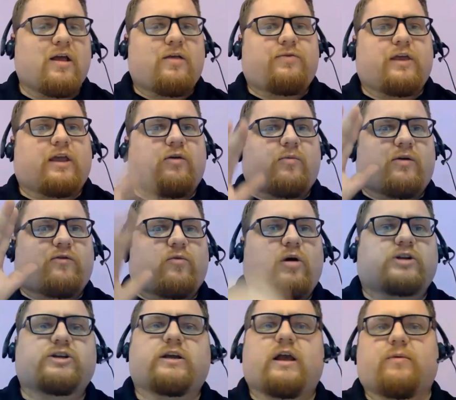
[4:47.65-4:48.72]
Thank you everybody for
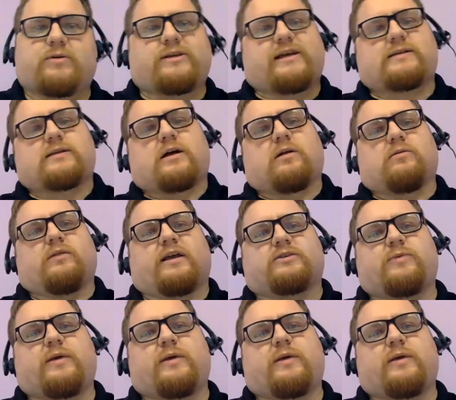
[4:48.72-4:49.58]
watching, and we'll see you guys all next